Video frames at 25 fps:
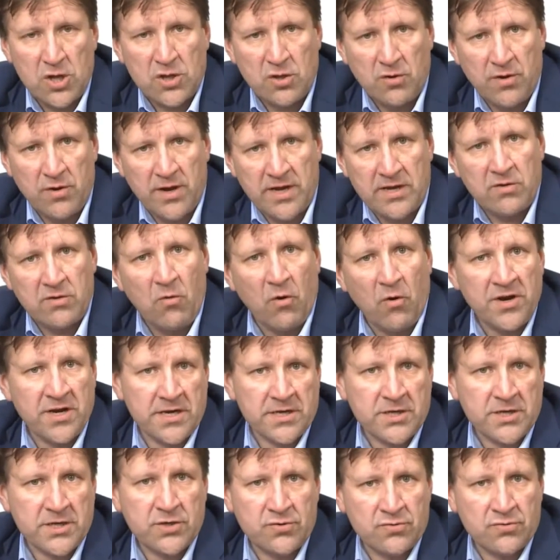So in
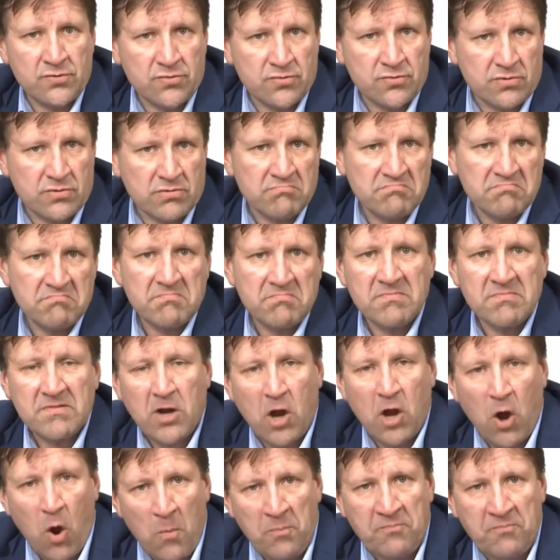order to
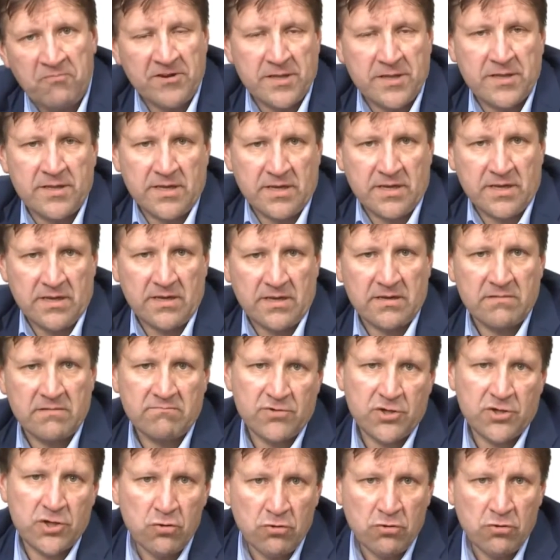cope with the
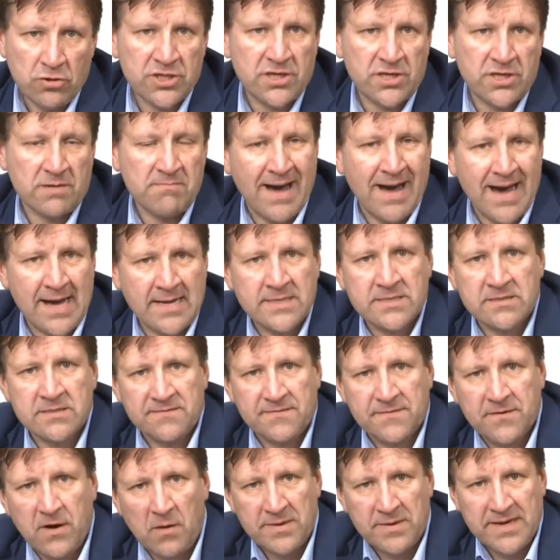huge demands
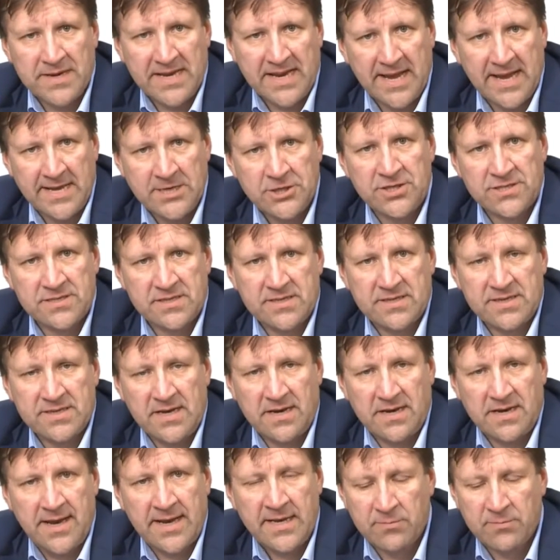of communications
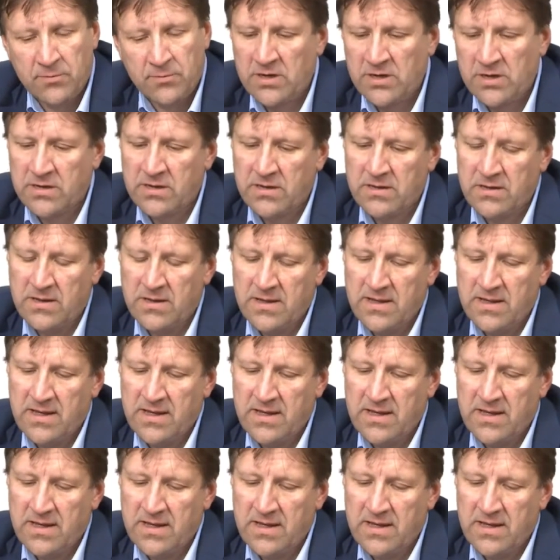in a network,